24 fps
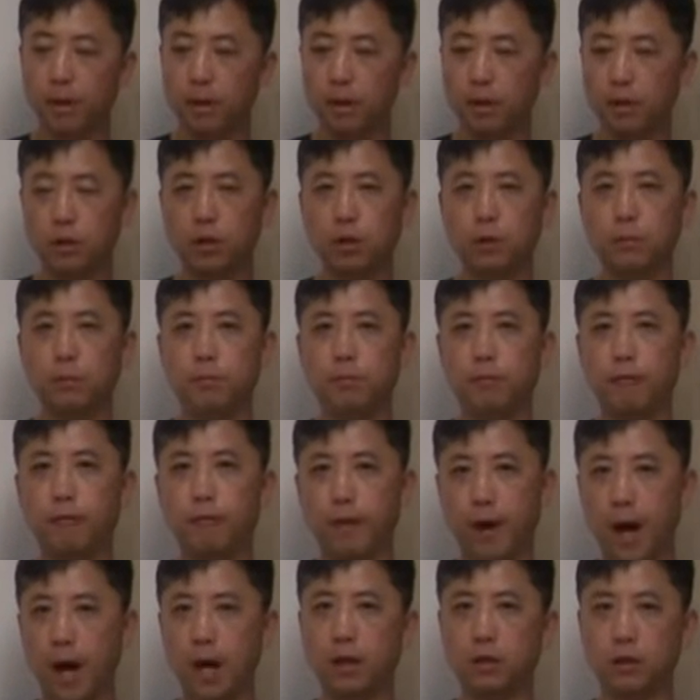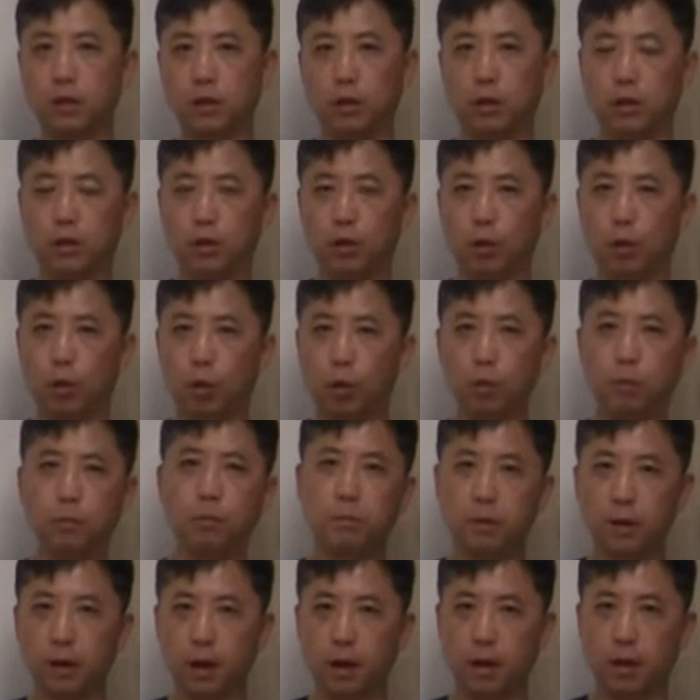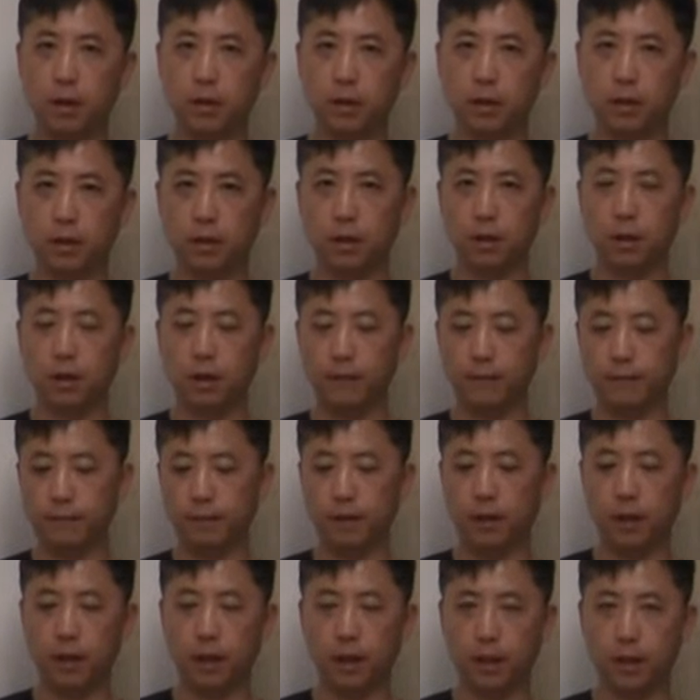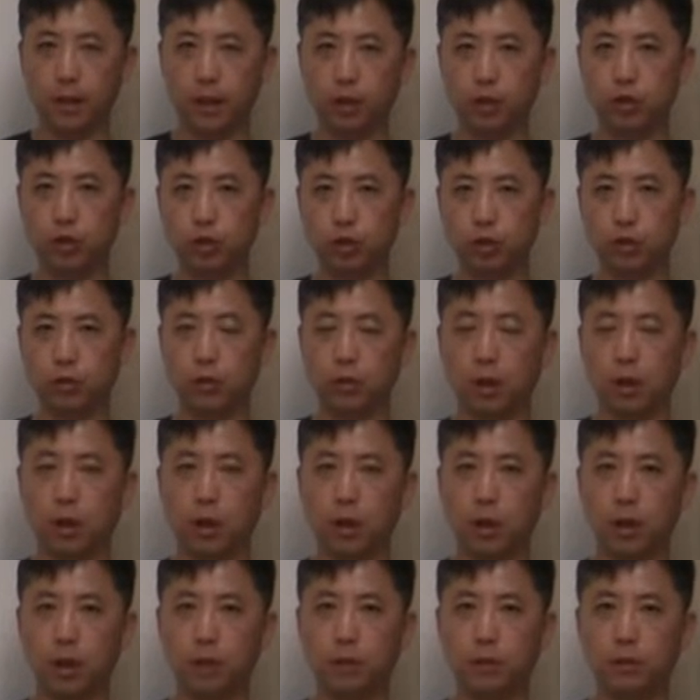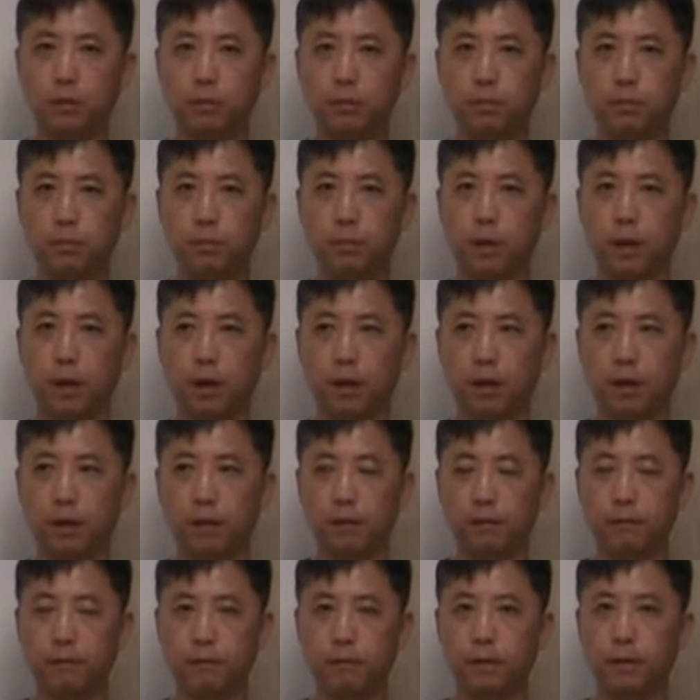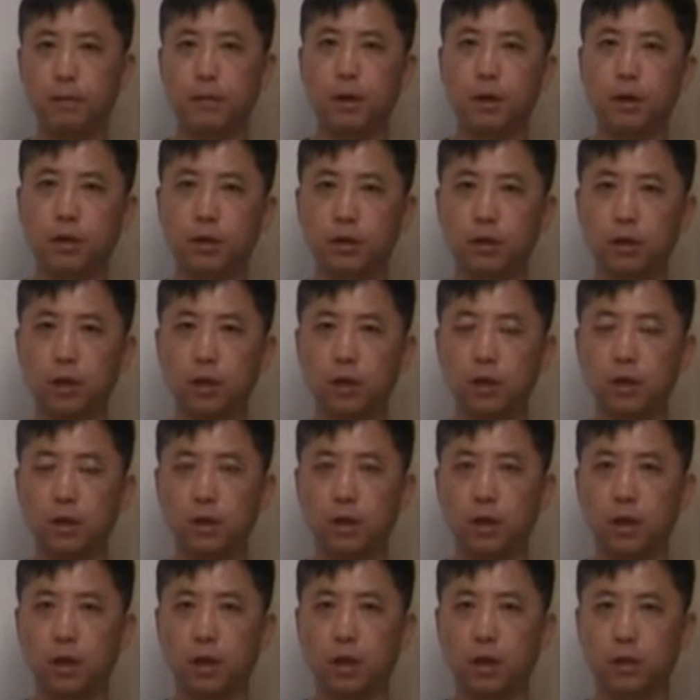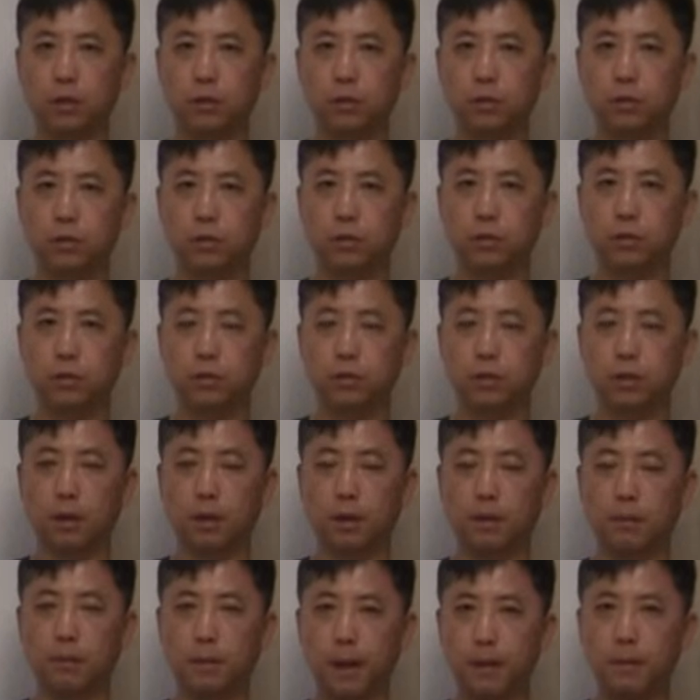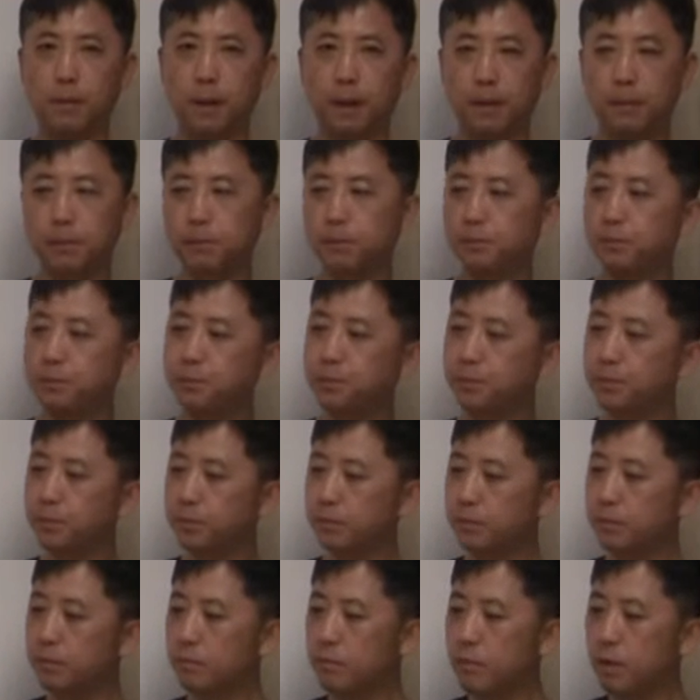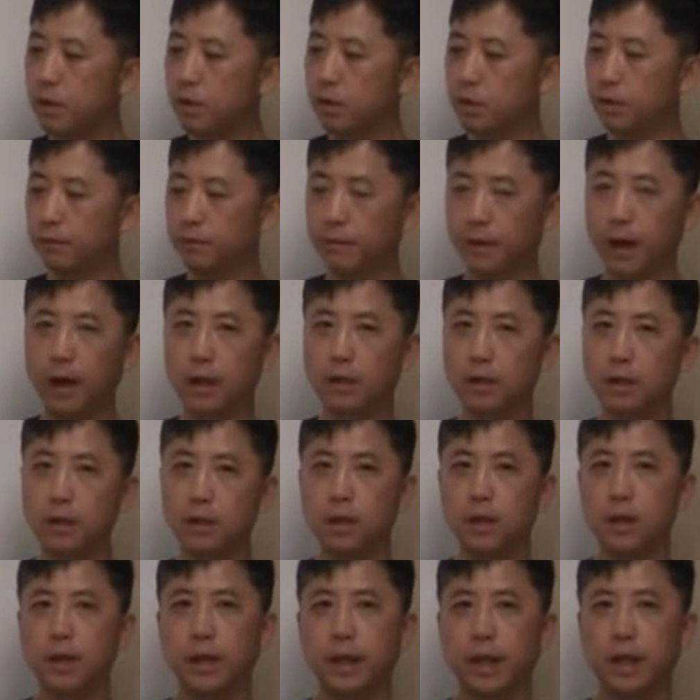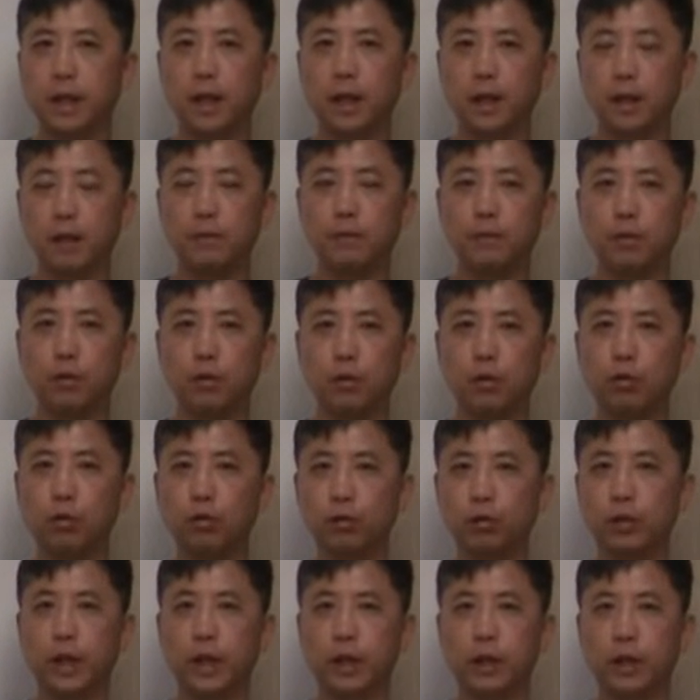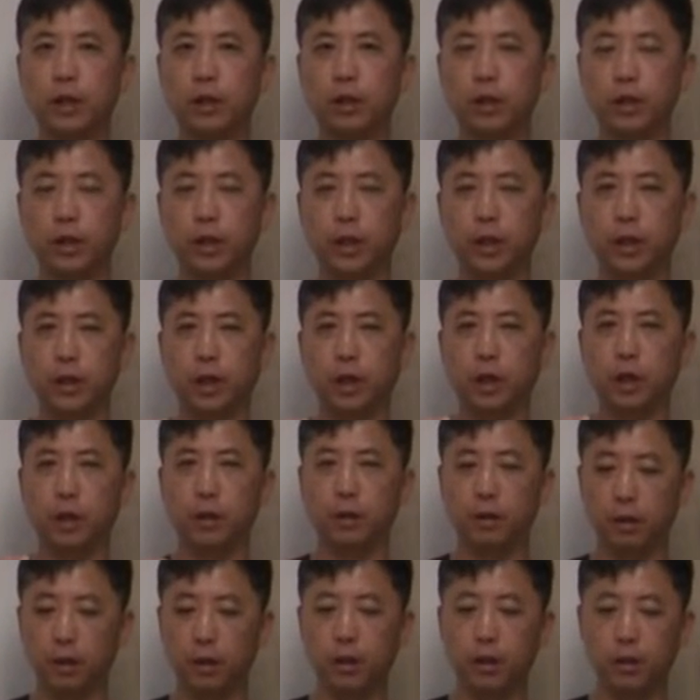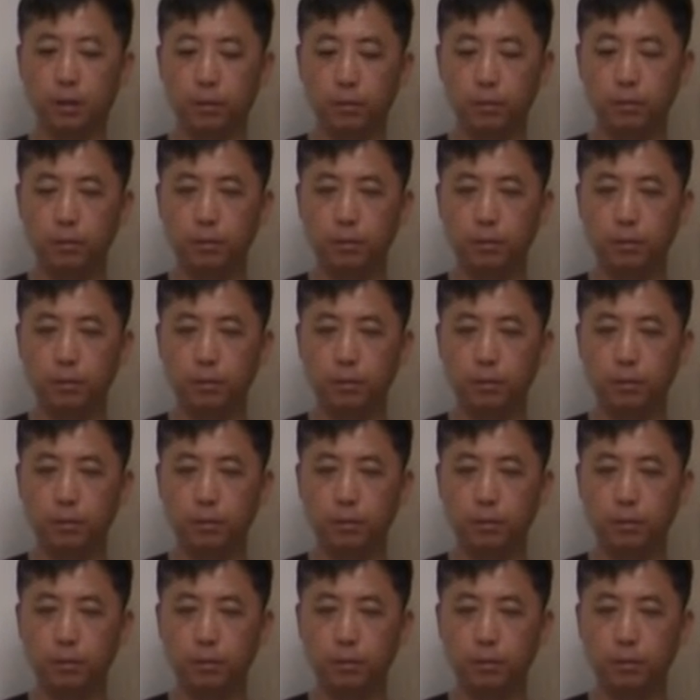the father own blood of the little female baby, the father cannot even look at the little